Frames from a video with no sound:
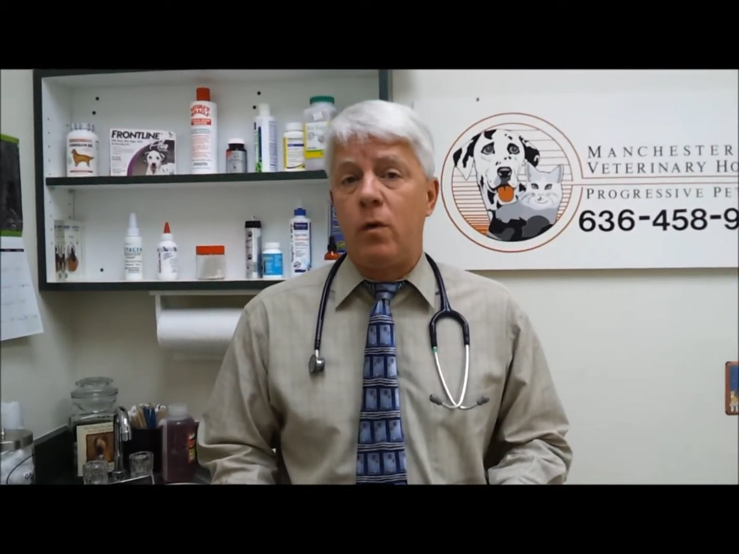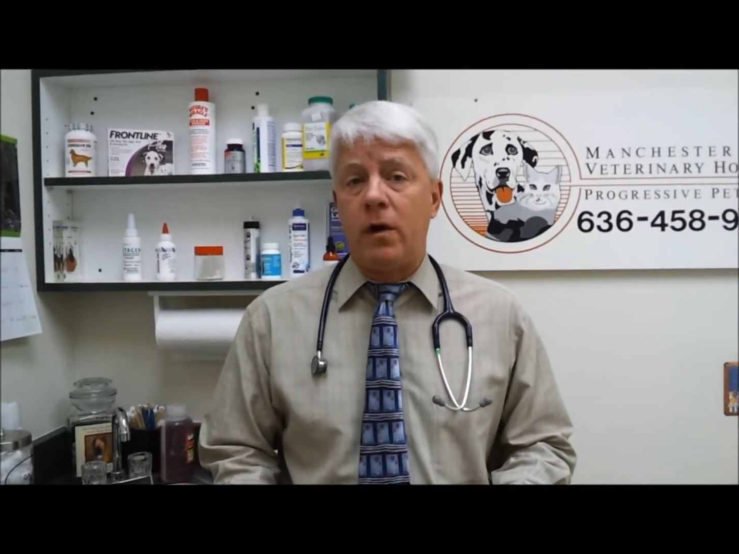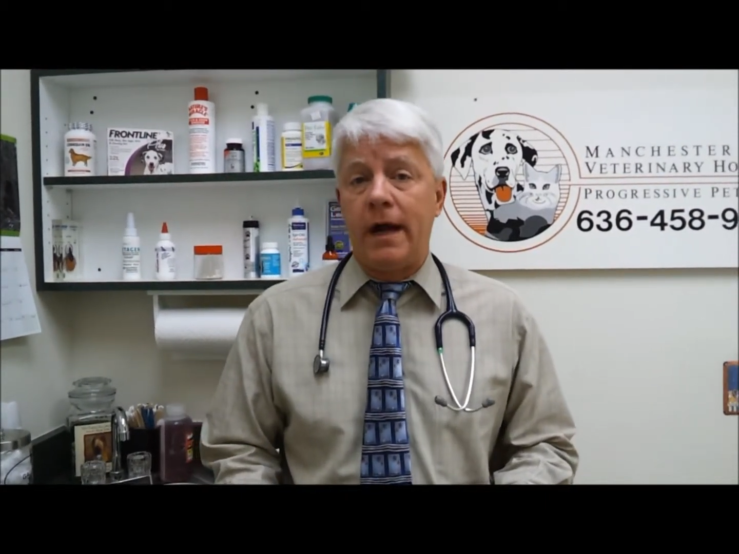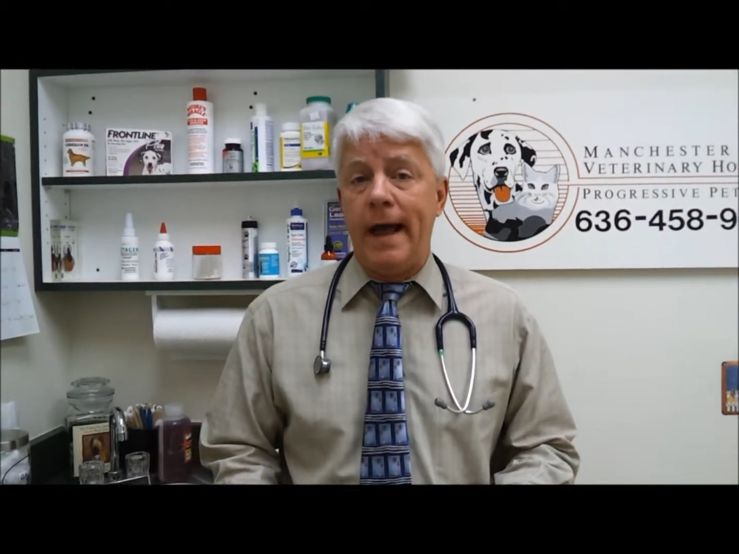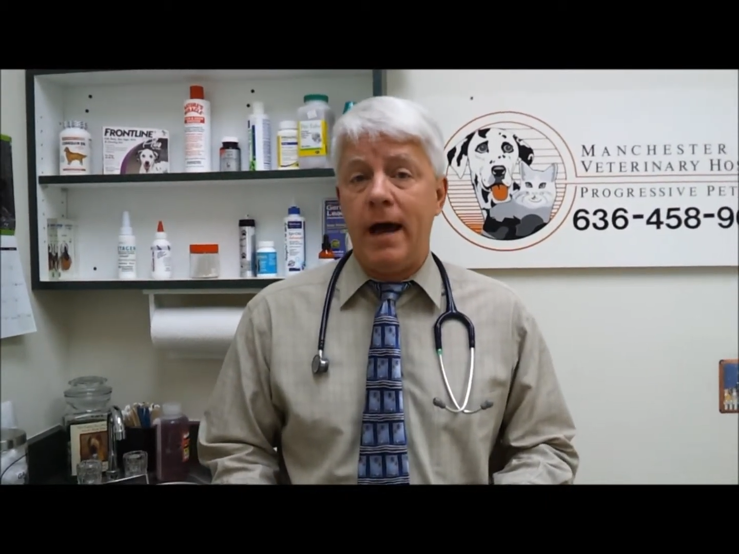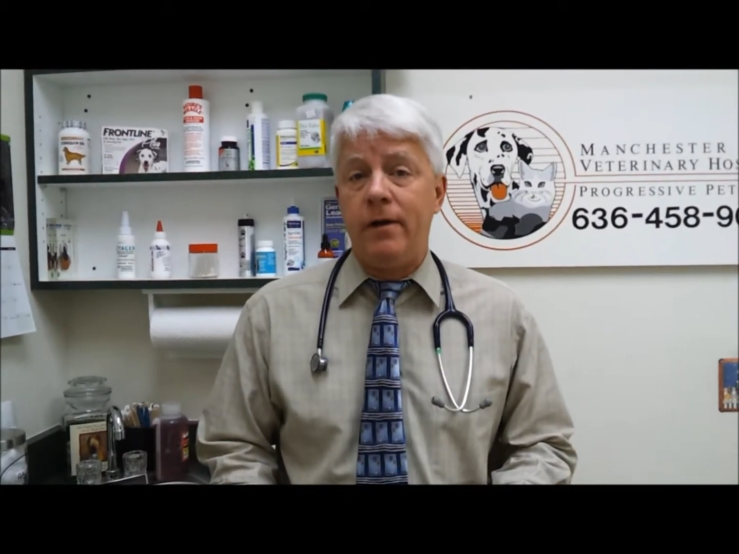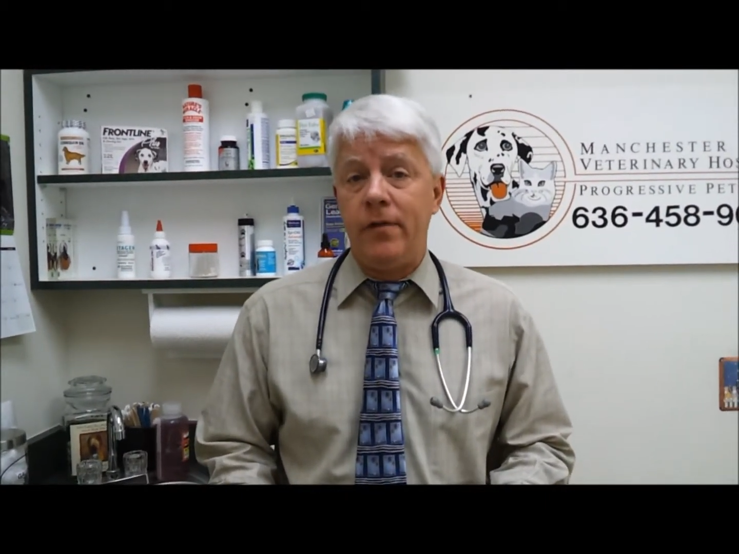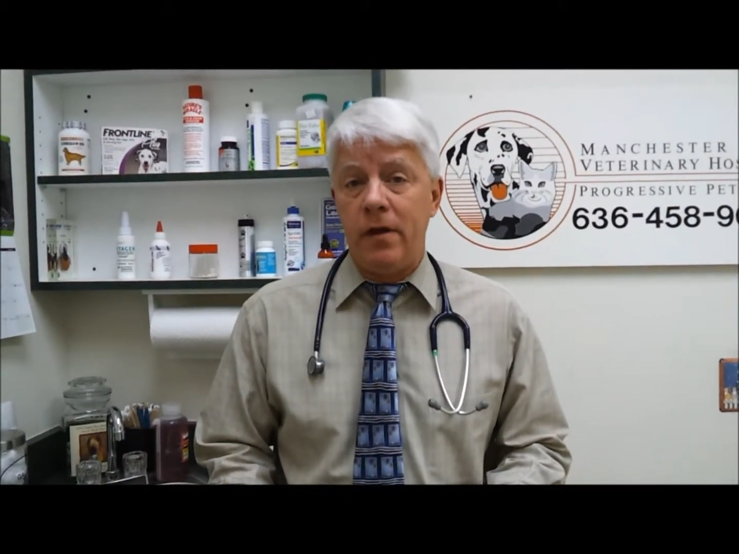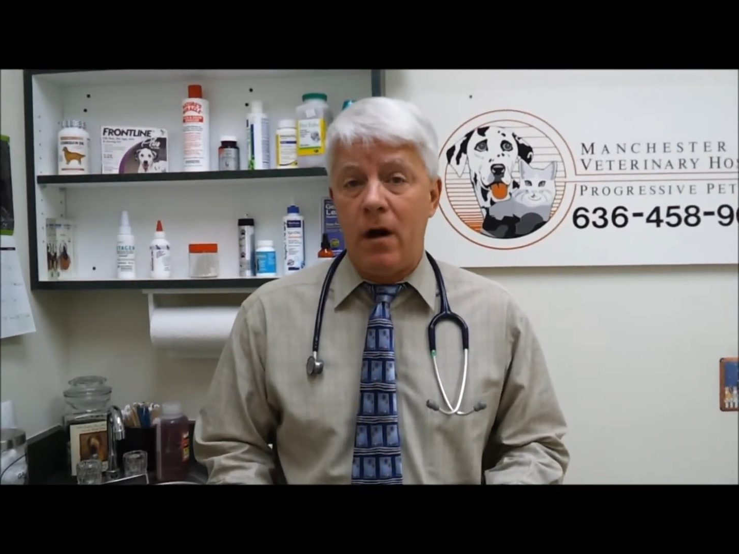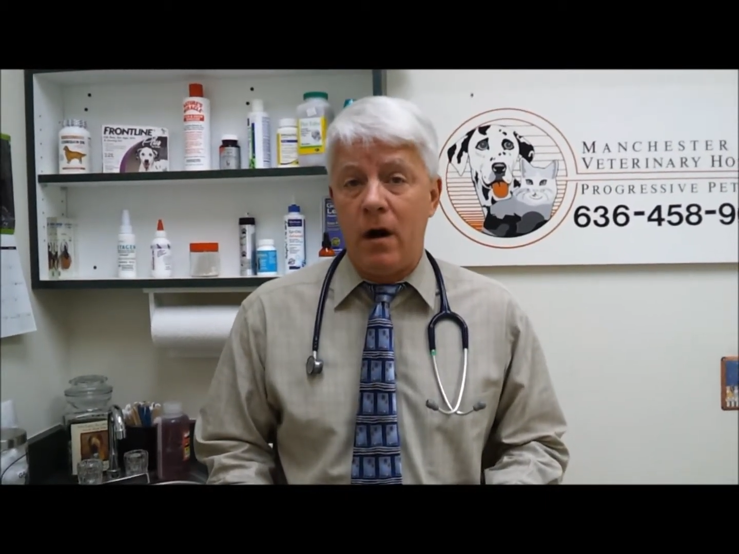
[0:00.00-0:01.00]
working out in
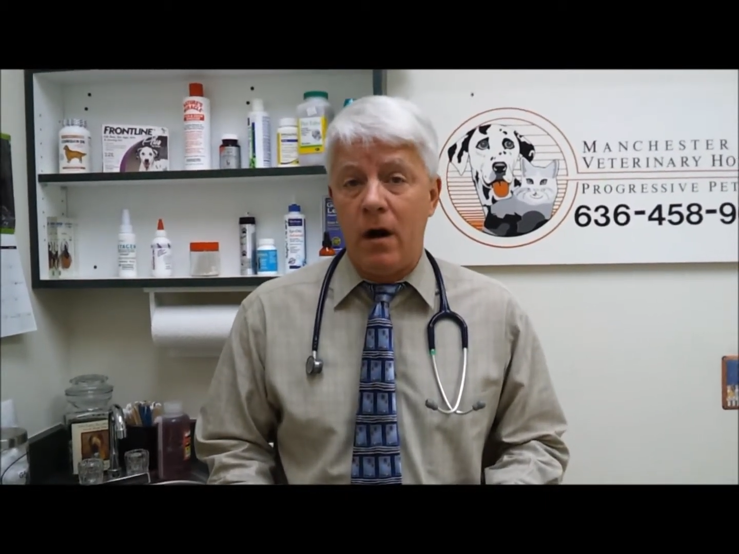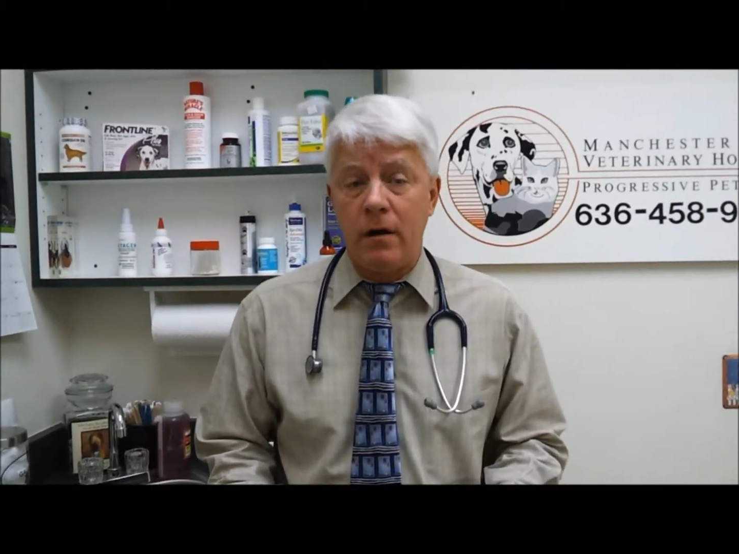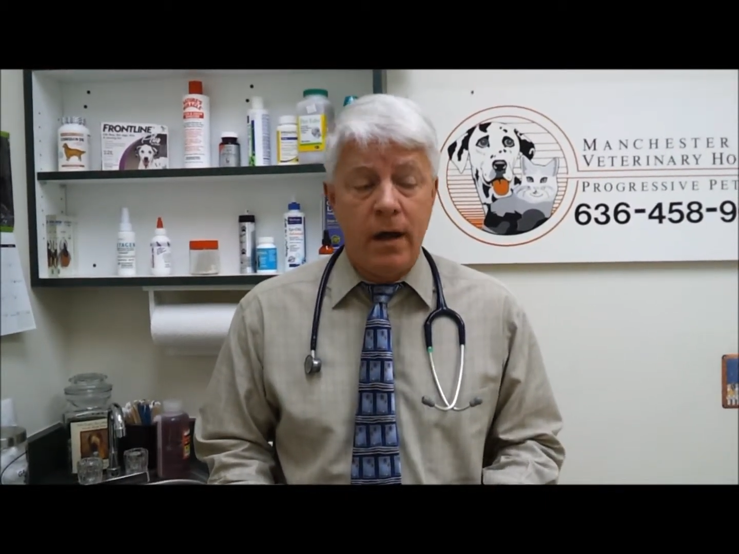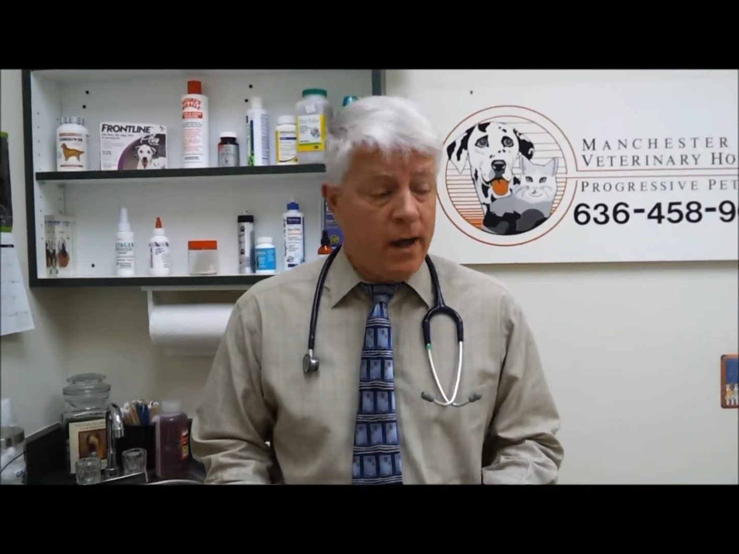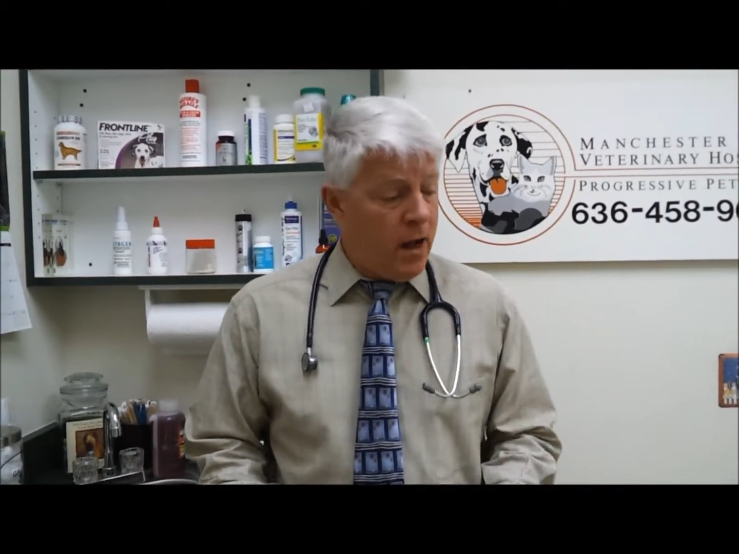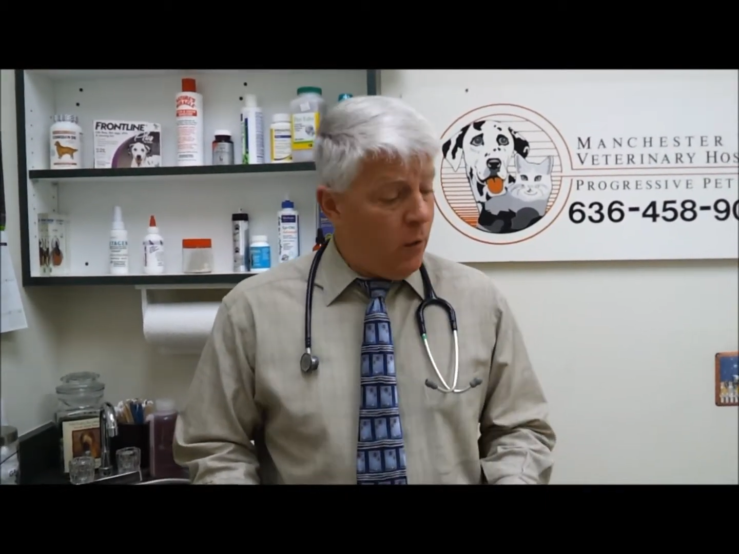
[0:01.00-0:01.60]
the yard.